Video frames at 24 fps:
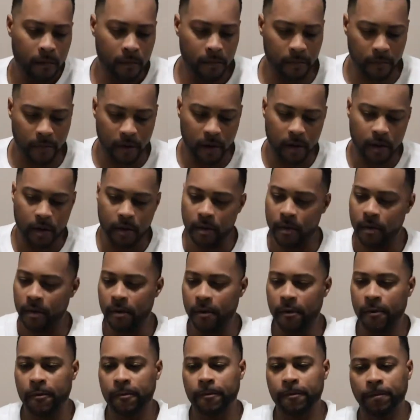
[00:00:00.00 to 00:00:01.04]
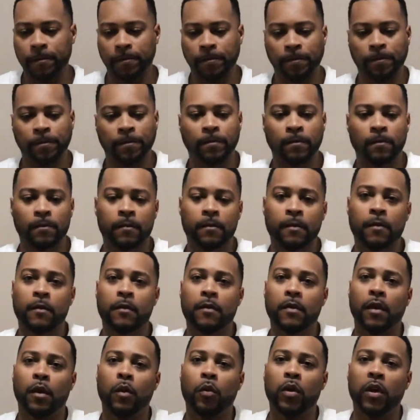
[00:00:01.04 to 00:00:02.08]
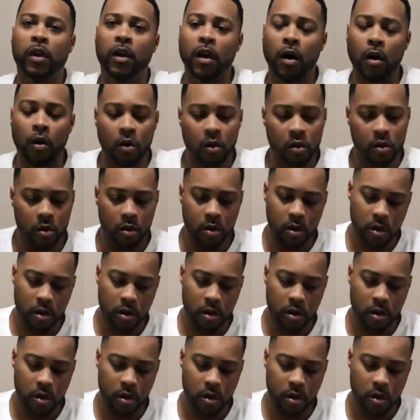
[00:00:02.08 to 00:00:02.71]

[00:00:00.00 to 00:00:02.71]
But here we go.